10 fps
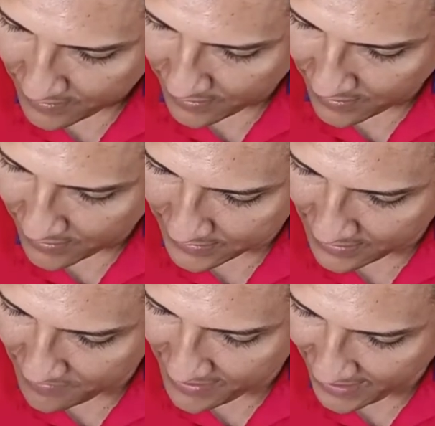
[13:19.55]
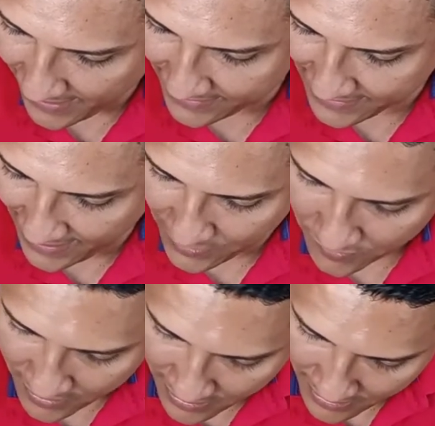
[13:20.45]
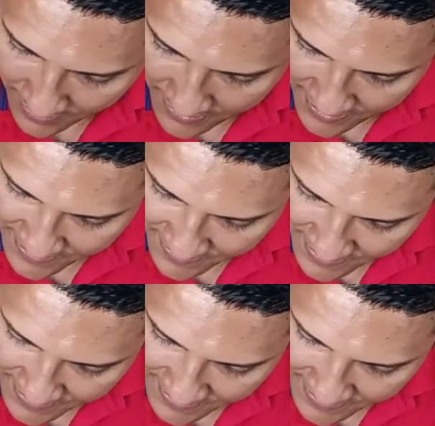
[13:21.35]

uh, let me highlight, this is the